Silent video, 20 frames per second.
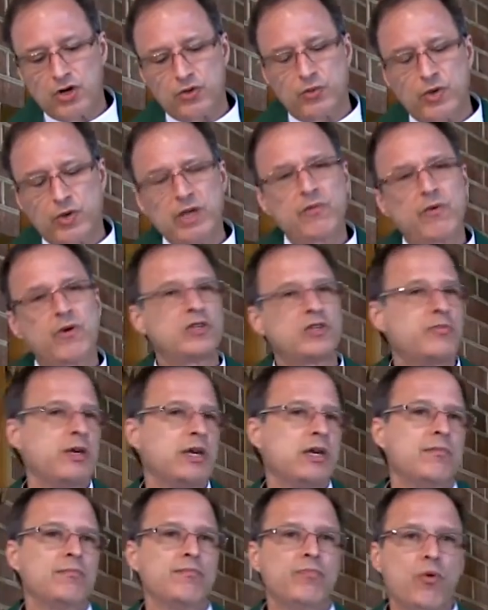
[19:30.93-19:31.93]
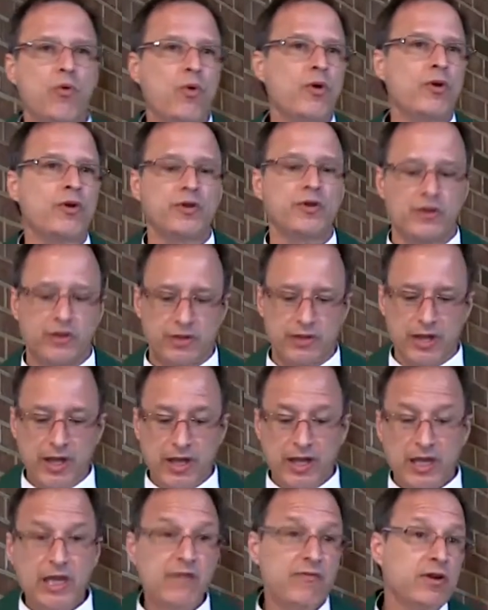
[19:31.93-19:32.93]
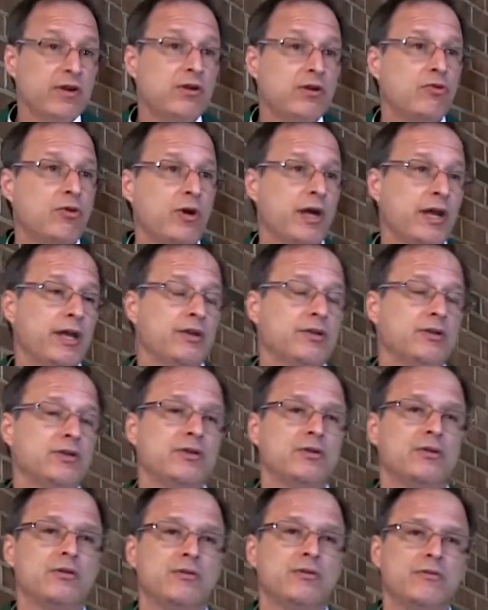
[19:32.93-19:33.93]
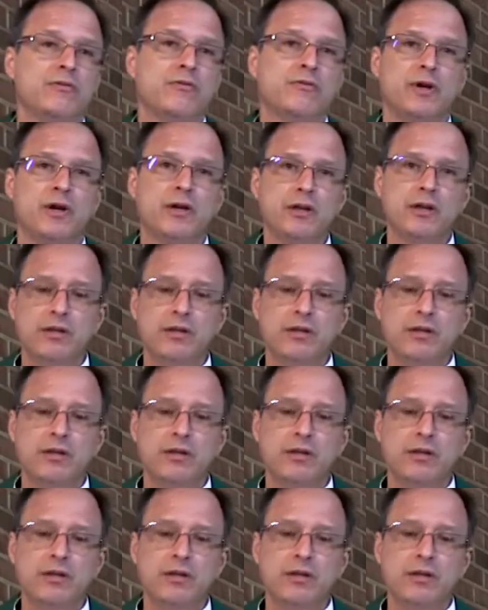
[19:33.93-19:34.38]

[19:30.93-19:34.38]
We want to be important, even great, right?